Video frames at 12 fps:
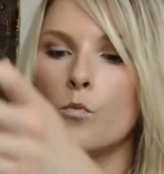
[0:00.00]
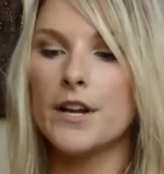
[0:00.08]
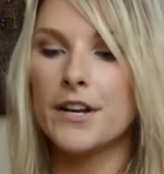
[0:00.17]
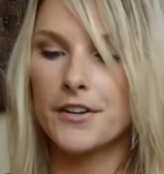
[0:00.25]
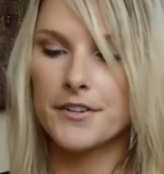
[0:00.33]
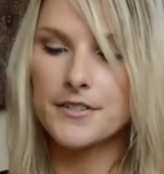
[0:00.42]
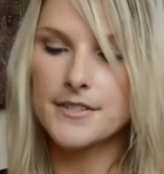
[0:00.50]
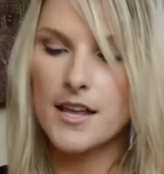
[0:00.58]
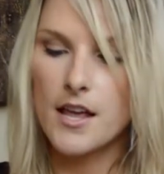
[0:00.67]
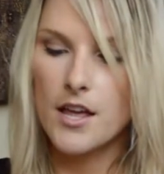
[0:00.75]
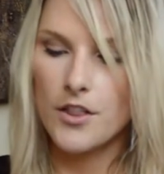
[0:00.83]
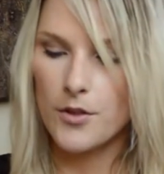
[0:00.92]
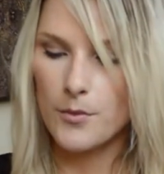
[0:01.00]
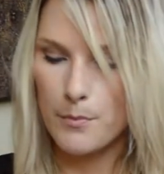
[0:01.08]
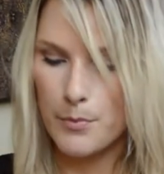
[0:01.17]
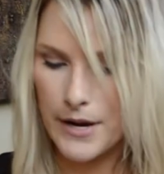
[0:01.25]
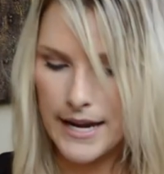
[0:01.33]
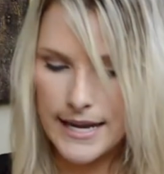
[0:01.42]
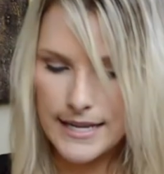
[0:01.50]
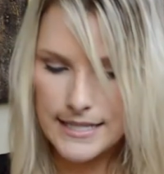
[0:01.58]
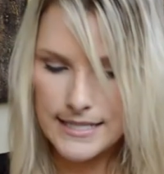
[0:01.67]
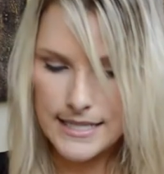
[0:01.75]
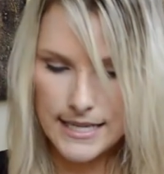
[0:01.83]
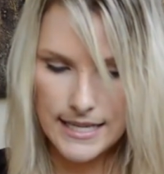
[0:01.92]
Winners. The
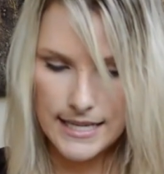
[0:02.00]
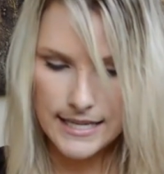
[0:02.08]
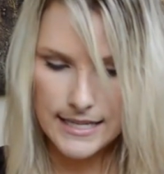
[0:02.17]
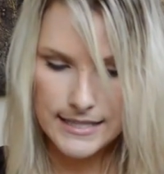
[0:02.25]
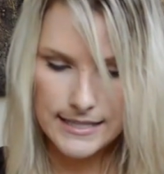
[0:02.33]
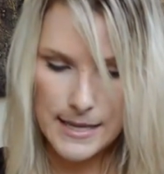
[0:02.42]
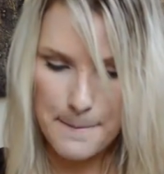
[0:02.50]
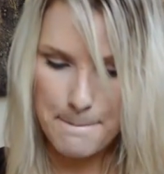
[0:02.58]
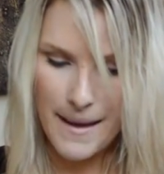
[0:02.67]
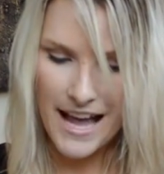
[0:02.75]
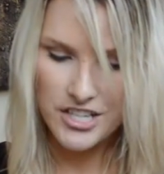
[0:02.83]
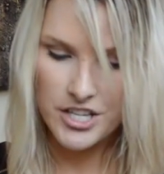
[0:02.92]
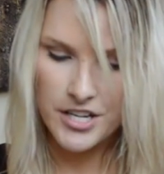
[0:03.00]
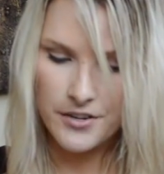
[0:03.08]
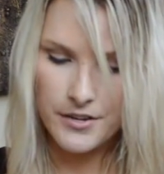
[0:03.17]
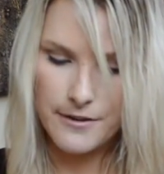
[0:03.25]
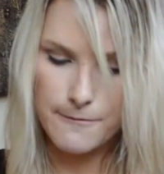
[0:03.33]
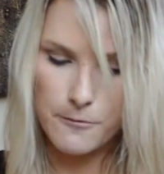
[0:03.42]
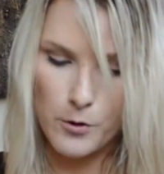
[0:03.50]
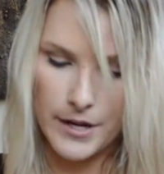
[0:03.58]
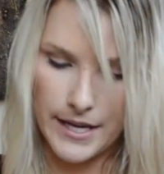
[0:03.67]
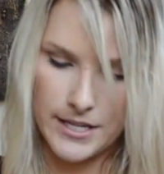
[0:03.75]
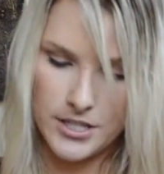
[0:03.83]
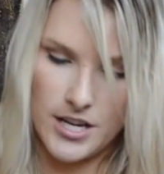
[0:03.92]
brand is Imaginary
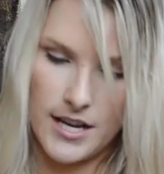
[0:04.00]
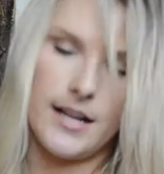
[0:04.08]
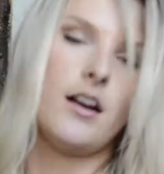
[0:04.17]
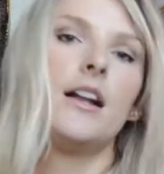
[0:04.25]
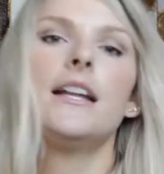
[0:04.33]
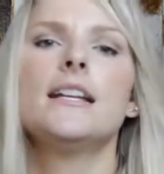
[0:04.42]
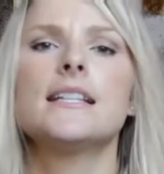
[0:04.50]
Voyage, and I got it in